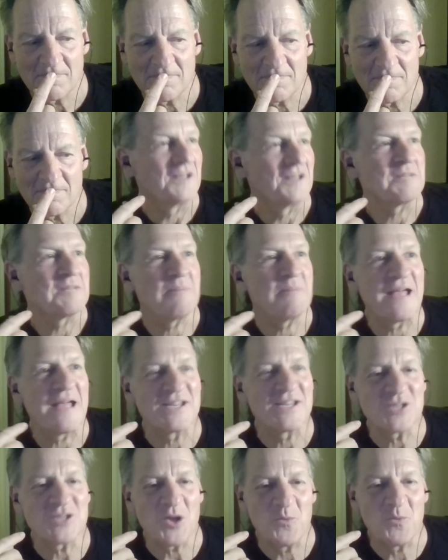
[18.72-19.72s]
Well, it
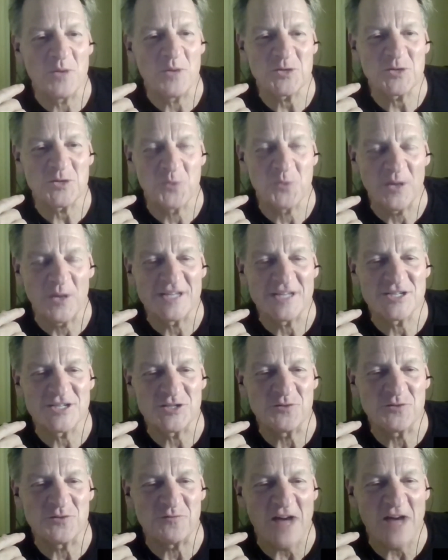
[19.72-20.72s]
depends on which
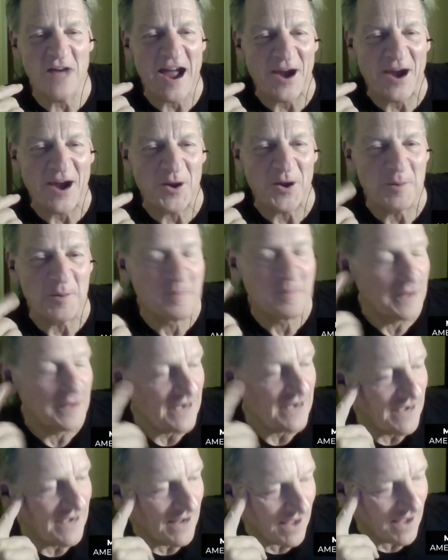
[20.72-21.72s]
ones you fire.
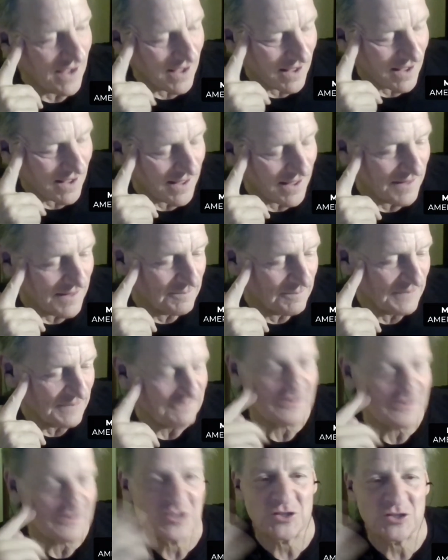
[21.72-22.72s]
But
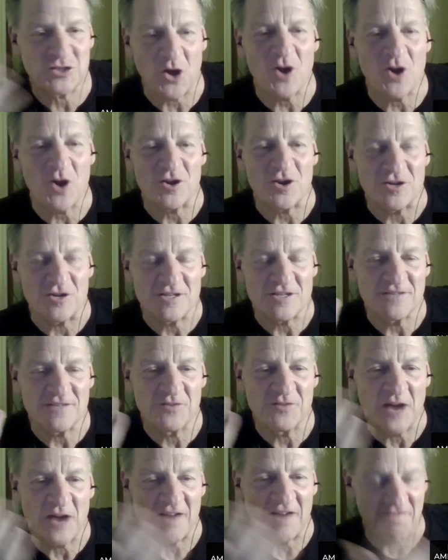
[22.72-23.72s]
for starters,
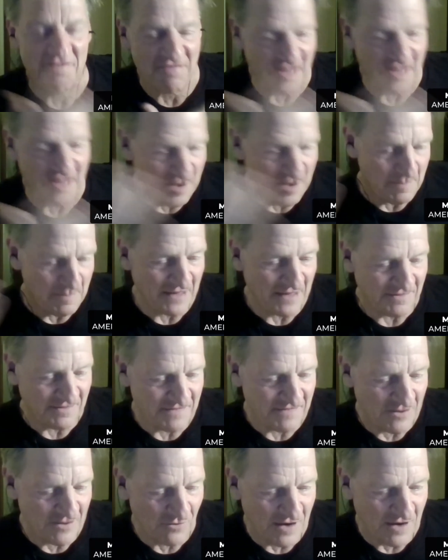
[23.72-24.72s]
if you kind of think about
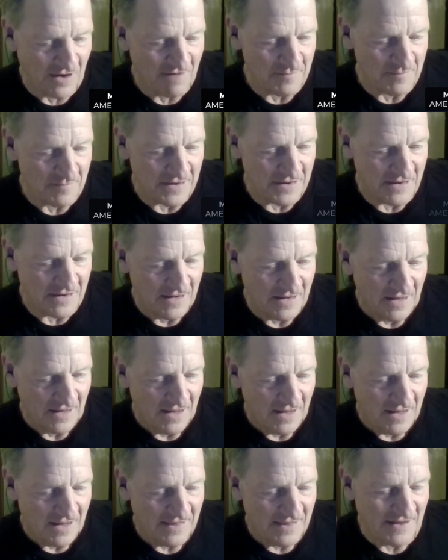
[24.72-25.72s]
the federal government,
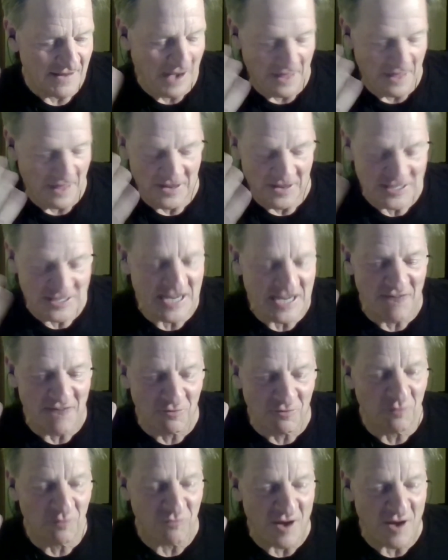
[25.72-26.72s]
there's
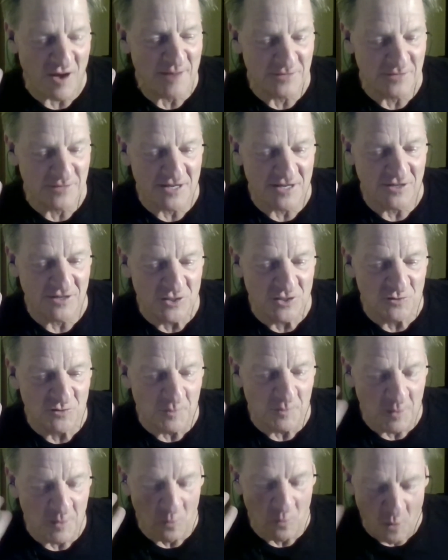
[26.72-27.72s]
several frames that are
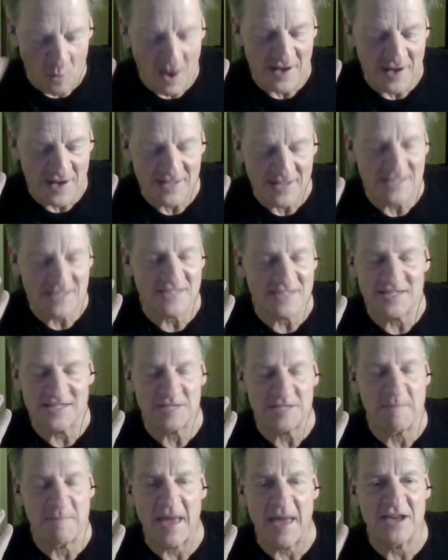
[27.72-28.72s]
useful, but one is it
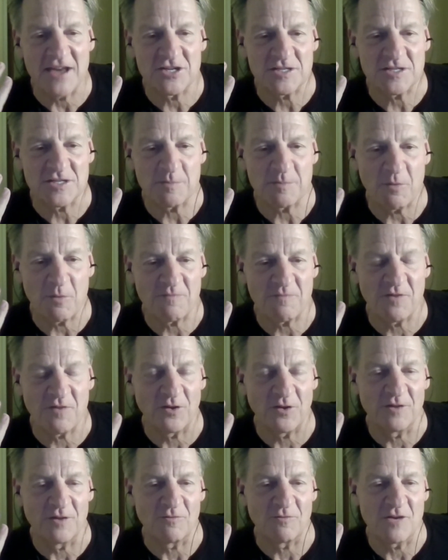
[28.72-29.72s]
just manages a
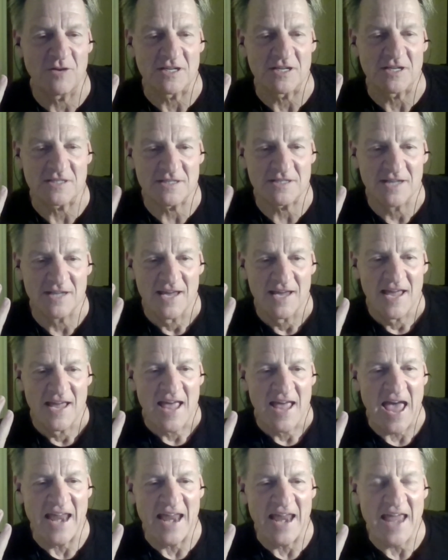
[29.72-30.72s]
portfolio of risks
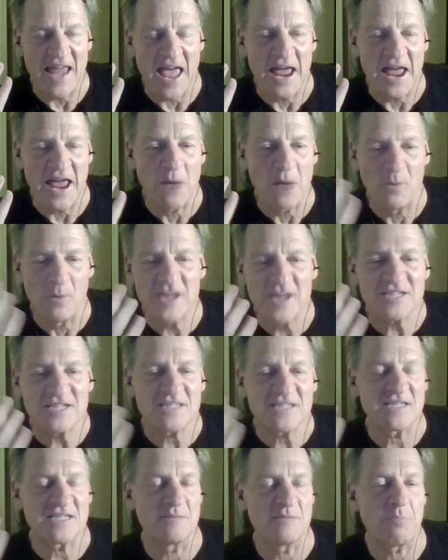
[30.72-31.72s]
and
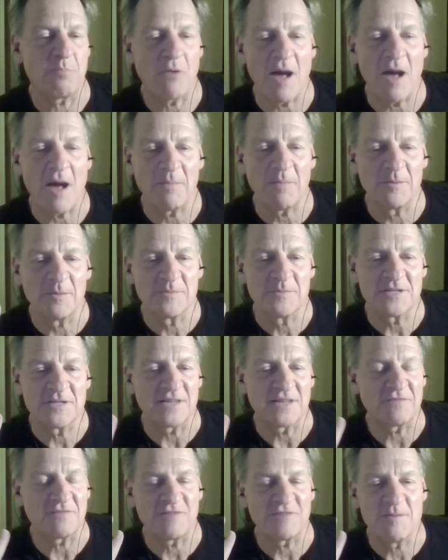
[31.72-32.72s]
risks and problems
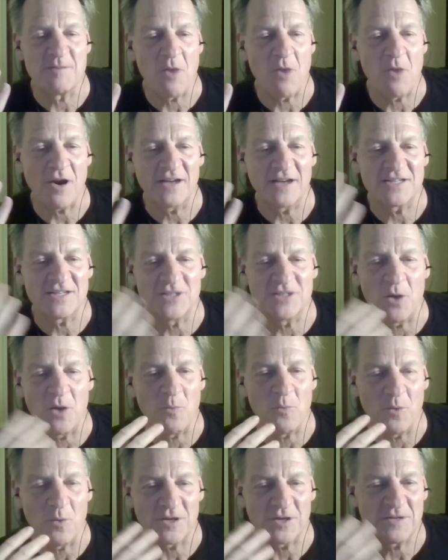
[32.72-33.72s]
that the free markets
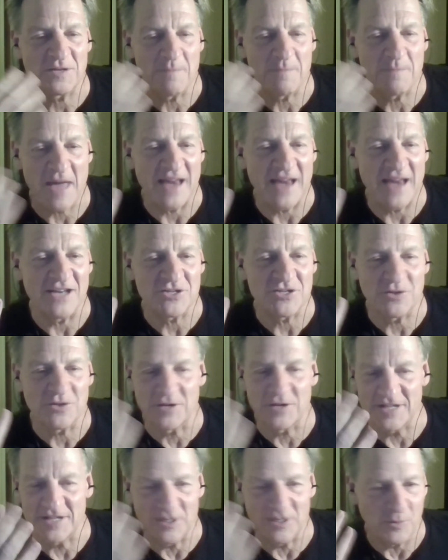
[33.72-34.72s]
don't want to manage
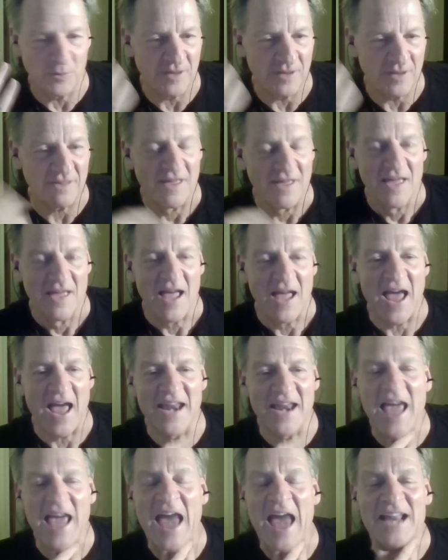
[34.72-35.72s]
or deal with.
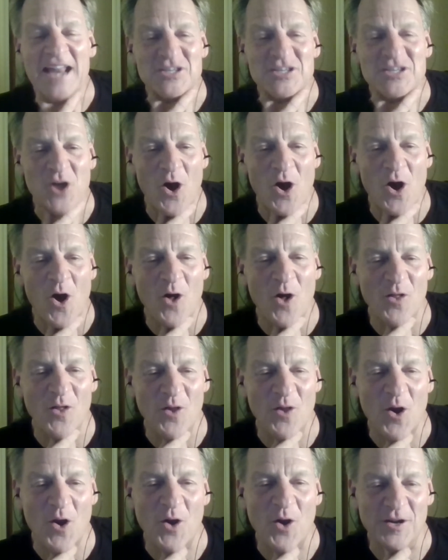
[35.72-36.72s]
And it's
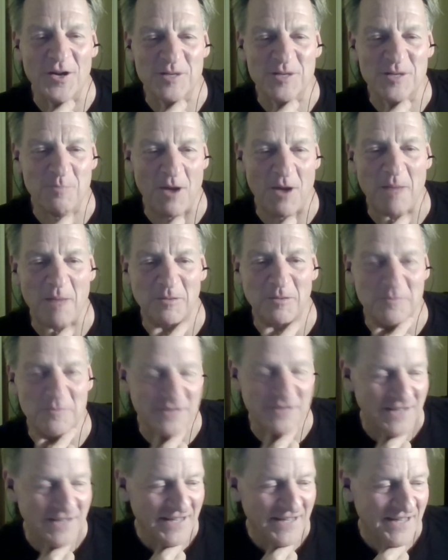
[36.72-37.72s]
all the hardest
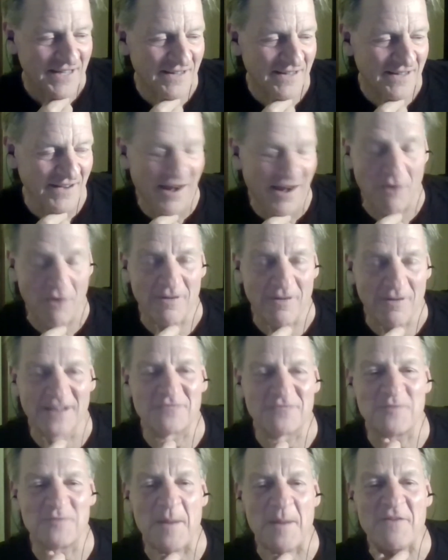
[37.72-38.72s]
problems.
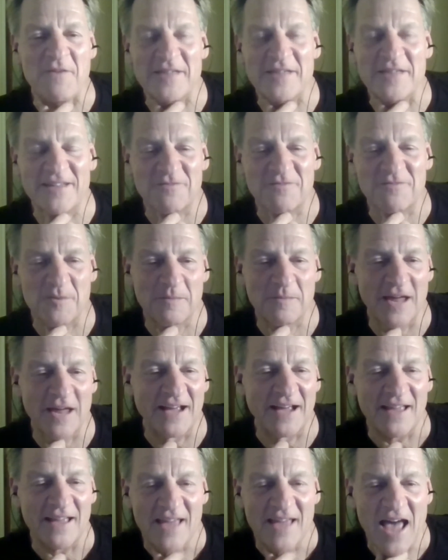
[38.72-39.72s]
It's from everything from
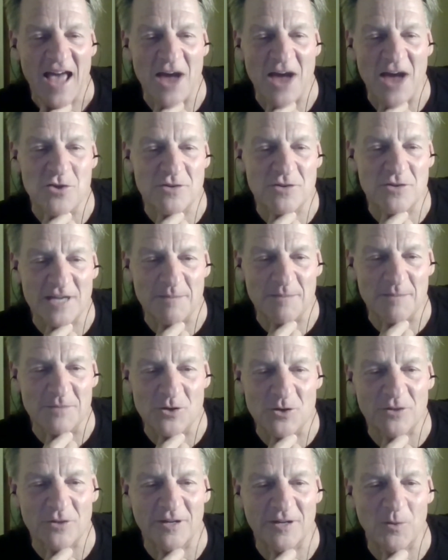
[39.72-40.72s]
like how you keep
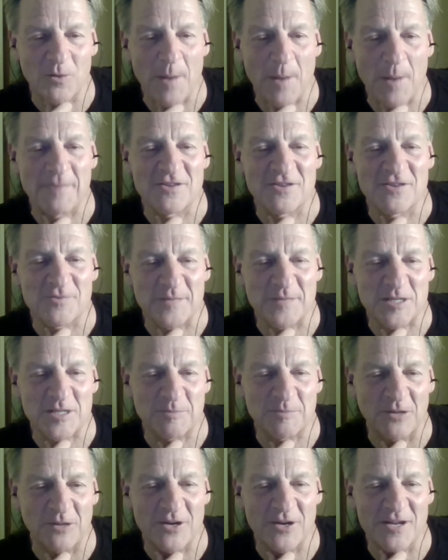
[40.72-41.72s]
nuclear weapons from
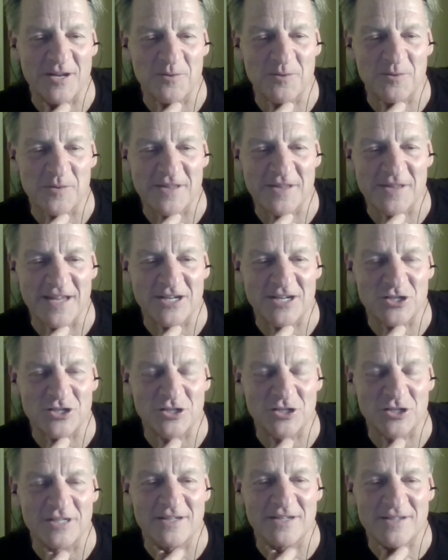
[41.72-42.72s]
exploding when they
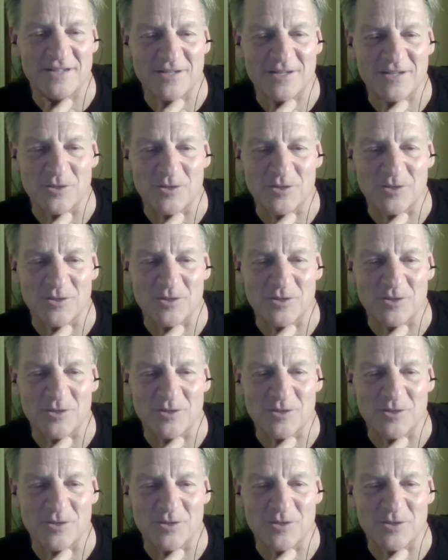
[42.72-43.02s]
shouldn't